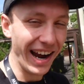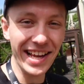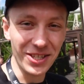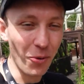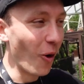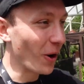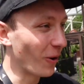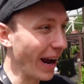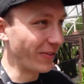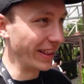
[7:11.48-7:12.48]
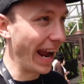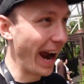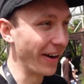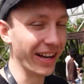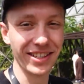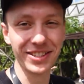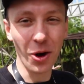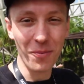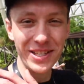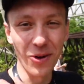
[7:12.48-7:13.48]
I need to walk away from the area to
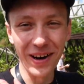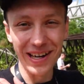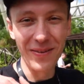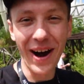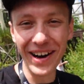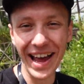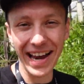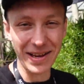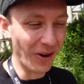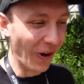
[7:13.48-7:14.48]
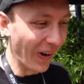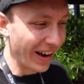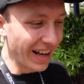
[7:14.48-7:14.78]
stop me talking about it anymore.